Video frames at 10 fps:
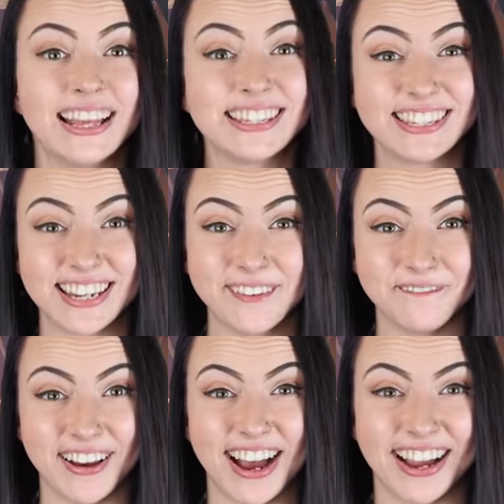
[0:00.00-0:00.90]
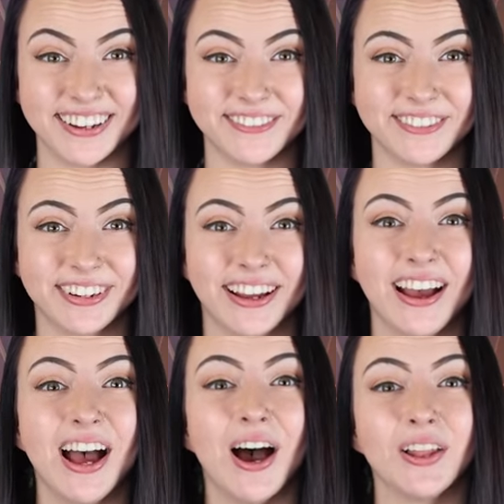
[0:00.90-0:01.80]
Step 5.
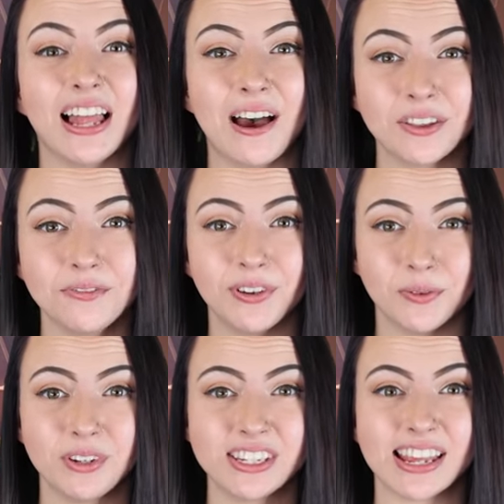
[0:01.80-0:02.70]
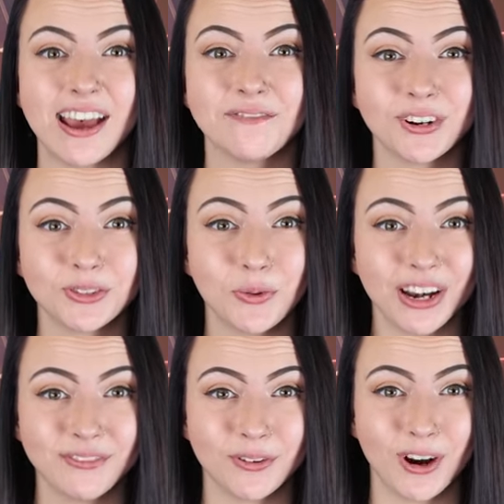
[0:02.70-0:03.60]
Allow the film to set for
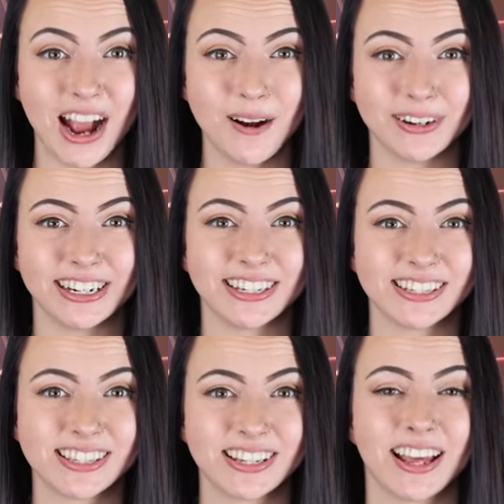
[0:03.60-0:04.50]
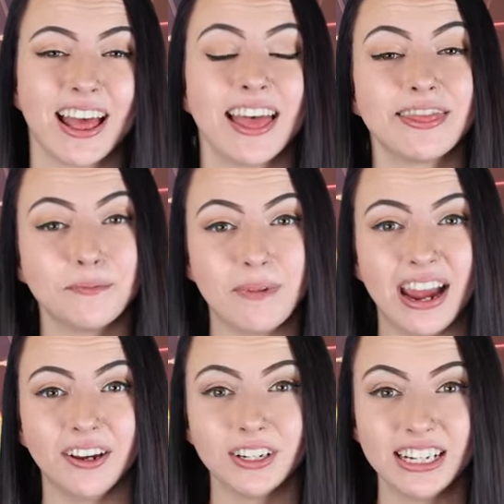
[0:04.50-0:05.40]
24 hours. The
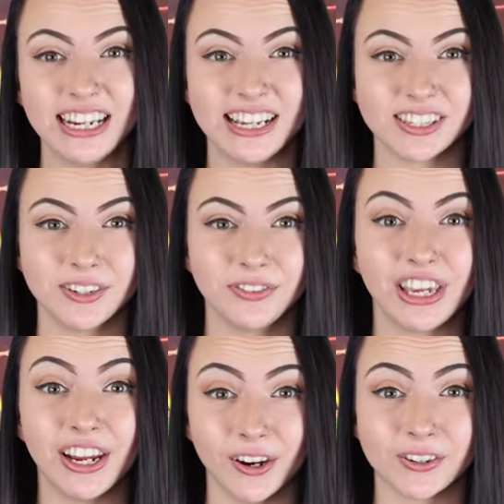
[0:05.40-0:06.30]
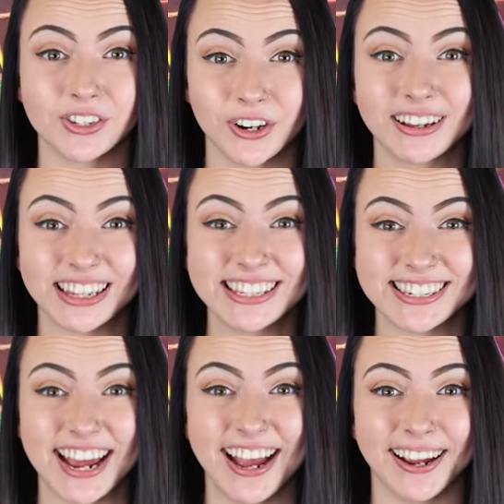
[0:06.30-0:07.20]
mild adhesive cures during this
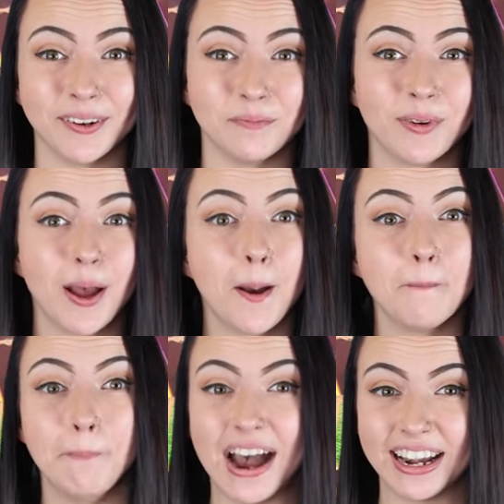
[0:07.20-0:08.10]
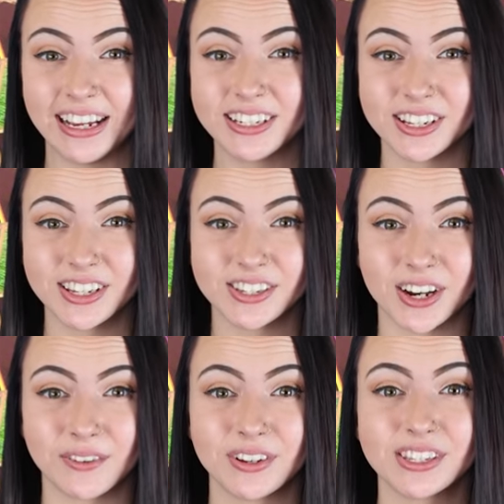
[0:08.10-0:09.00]
time, bonding it to the
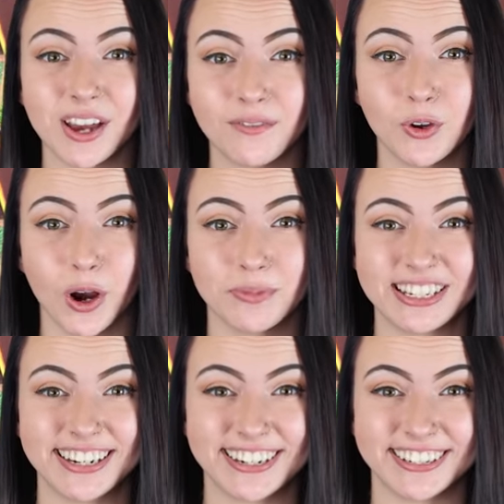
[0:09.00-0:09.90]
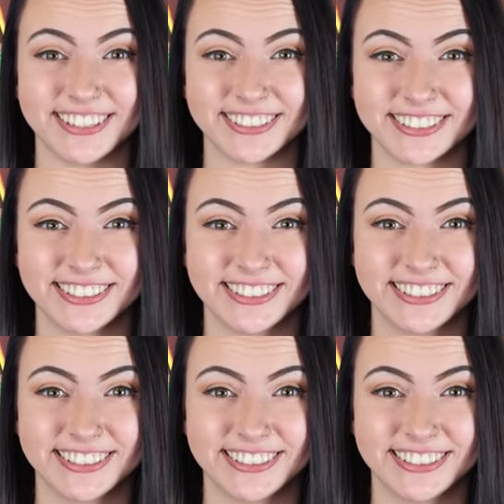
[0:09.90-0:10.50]
surface of your material.